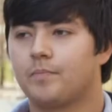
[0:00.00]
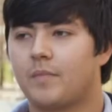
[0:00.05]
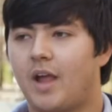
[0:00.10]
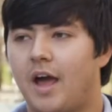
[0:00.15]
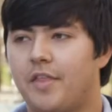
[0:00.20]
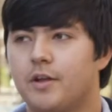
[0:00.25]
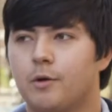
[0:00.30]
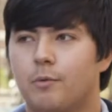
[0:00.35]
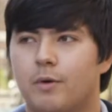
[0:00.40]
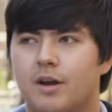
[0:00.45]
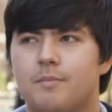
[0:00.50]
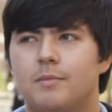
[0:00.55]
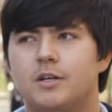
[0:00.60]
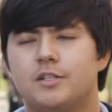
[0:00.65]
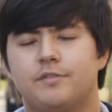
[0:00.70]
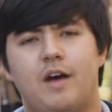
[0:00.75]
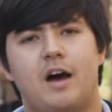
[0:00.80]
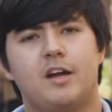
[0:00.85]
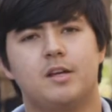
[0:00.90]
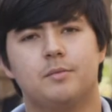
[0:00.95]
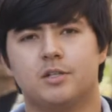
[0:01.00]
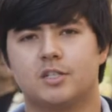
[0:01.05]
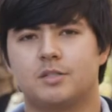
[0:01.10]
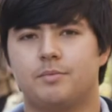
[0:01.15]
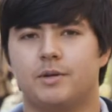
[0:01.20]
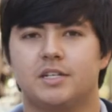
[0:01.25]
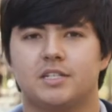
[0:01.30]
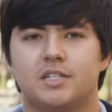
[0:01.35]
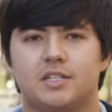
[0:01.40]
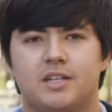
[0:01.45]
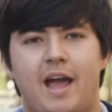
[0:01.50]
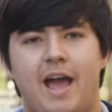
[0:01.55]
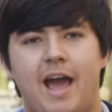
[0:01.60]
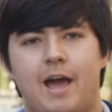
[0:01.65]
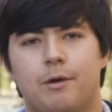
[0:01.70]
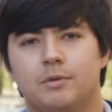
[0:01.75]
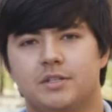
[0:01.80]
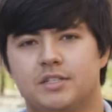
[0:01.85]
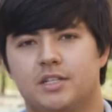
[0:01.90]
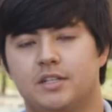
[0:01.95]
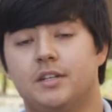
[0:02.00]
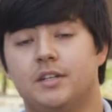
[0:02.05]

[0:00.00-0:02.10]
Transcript: I think one of the most valuable experiences I had was